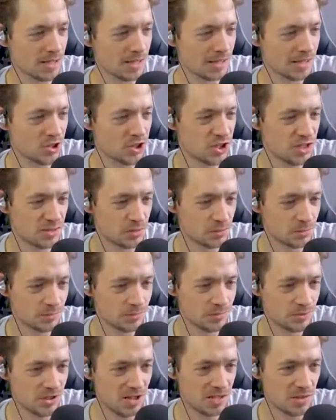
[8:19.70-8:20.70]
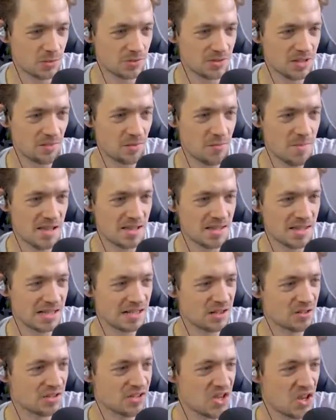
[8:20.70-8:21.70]
you can like chisel chisel stuff and make
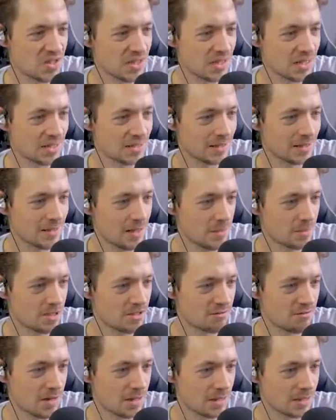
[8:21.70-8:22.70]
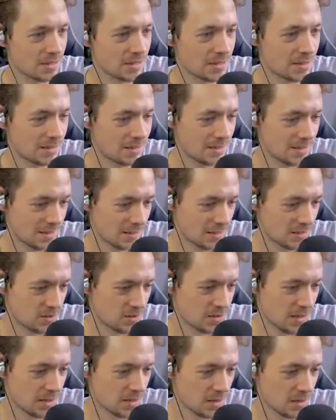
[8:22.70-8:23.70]
things look circular. That'd be great could
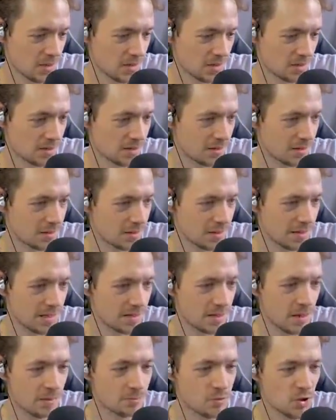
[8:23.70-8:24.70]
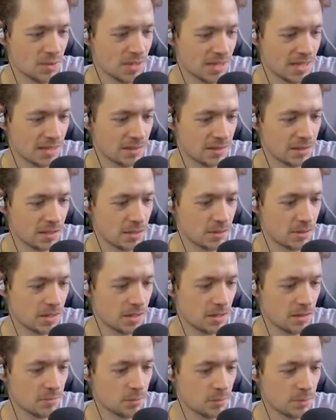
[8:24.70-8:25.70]
do that. Oh, okay. I'm not going to kill you. I
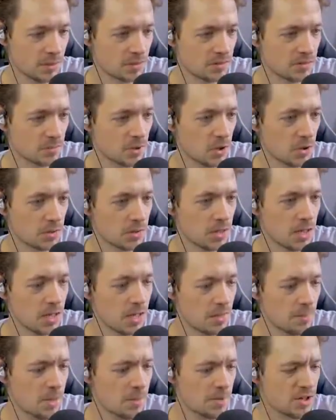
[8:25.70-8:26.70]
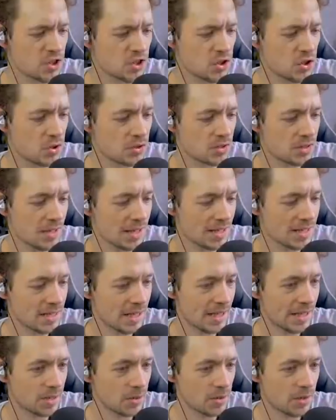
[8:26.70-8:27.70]
have already got some cotton. Maybe I should. Hang it.
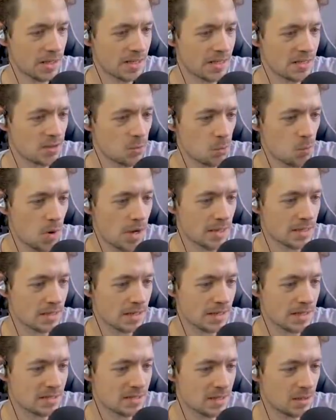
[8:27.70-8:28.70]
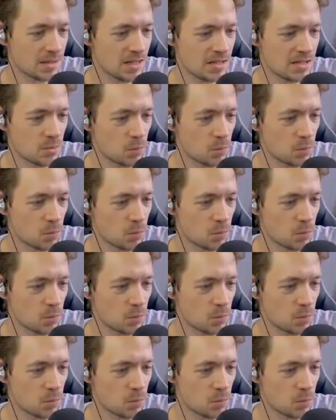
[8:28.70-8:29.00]
Hang on. I need some white. I need, I need